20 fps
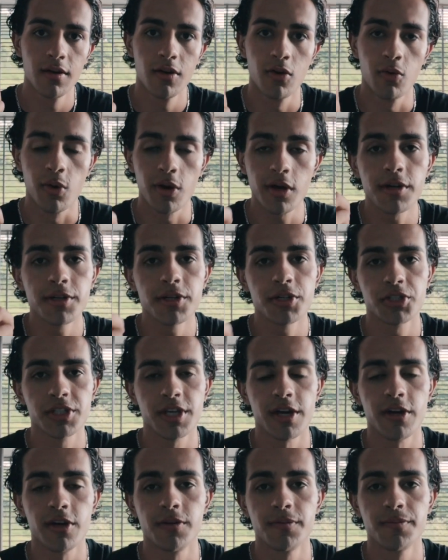work on your
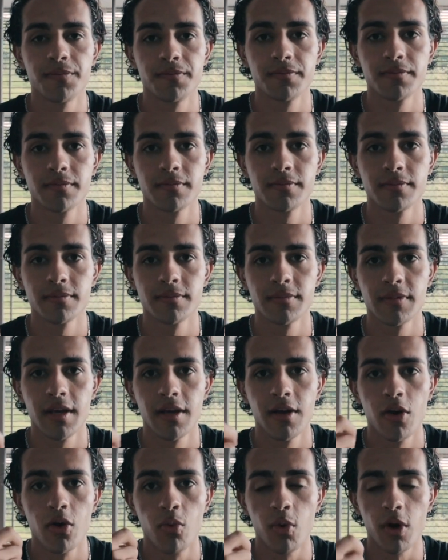skill,
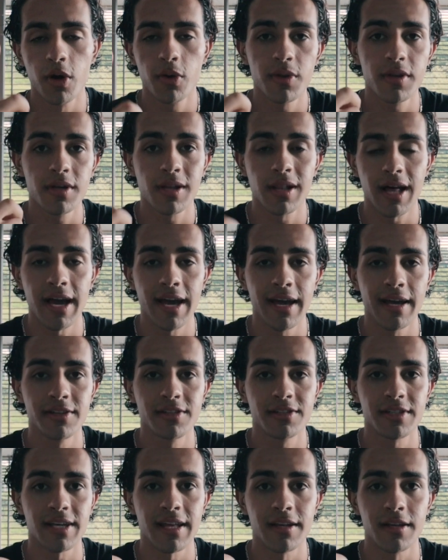work with
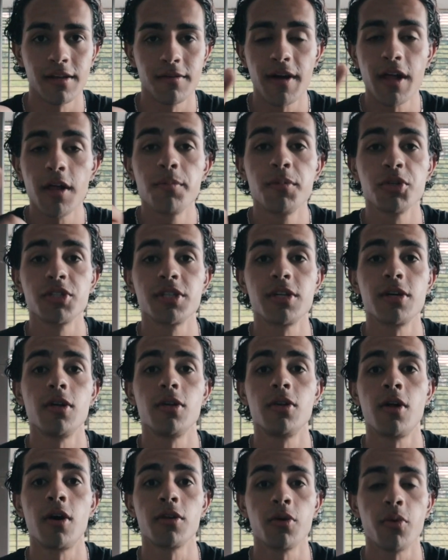clients and develop your skill
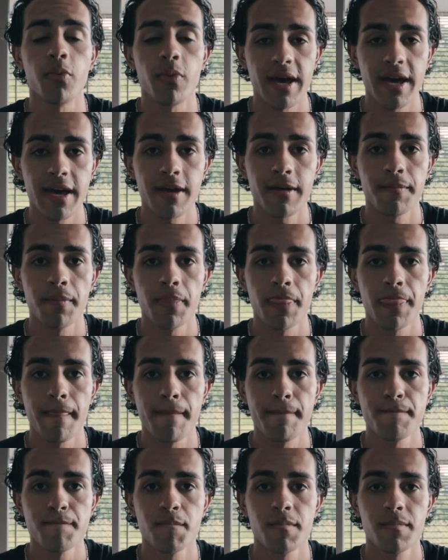along the way,
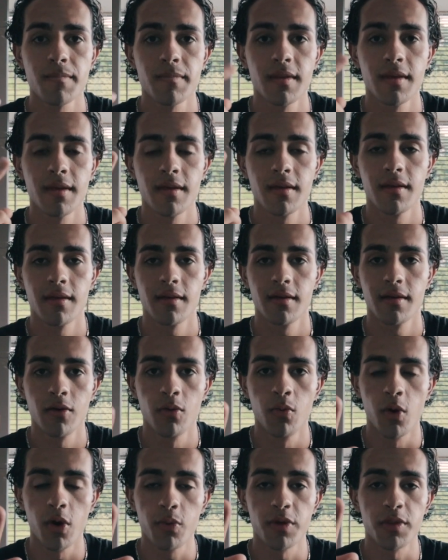
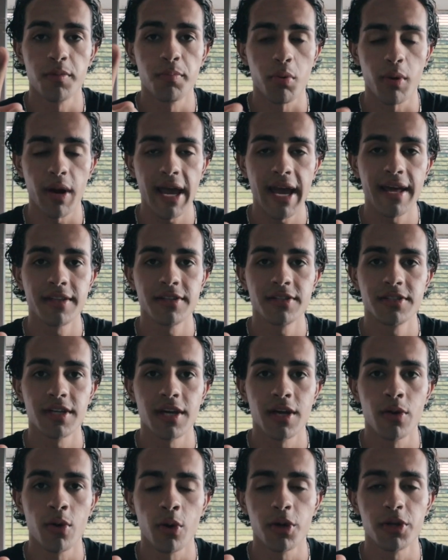work with brands
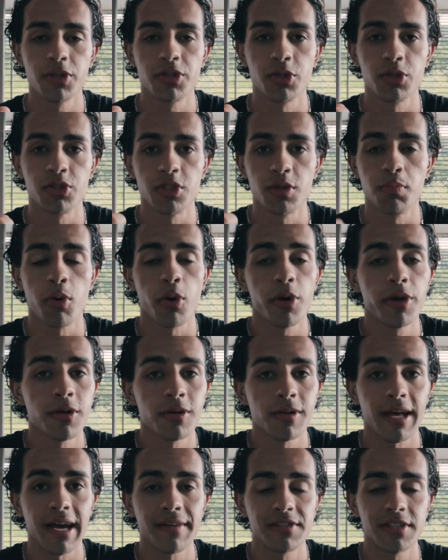in order to support your
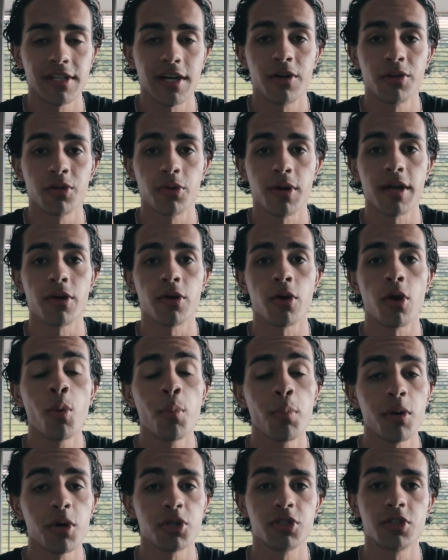lifestyle and create your own
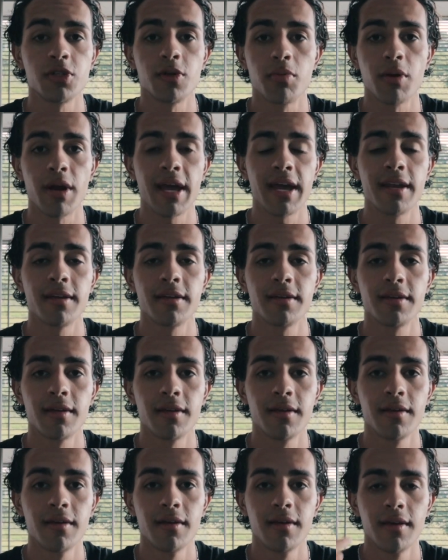personal brand,
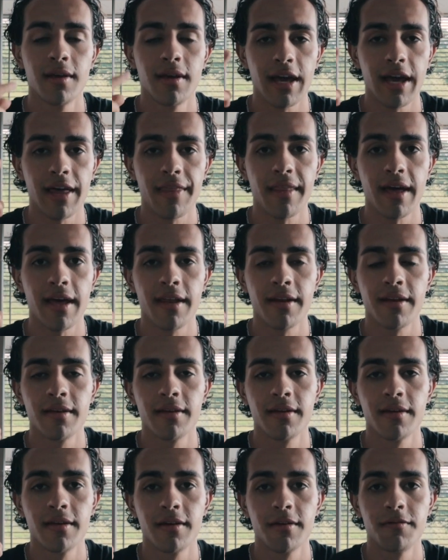and then
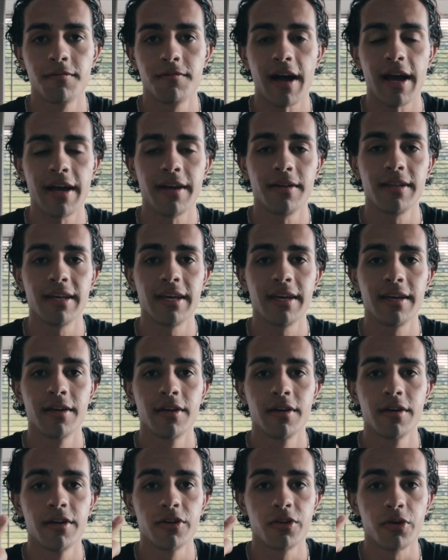finally
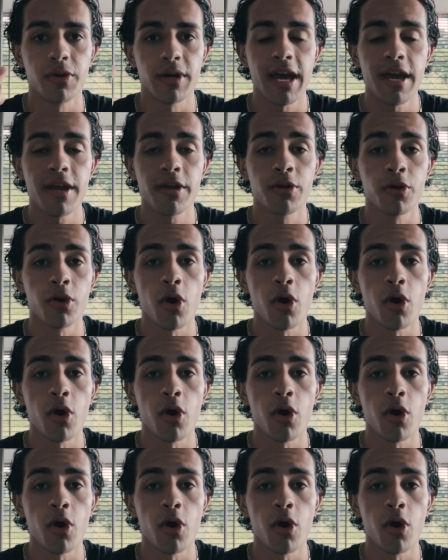create your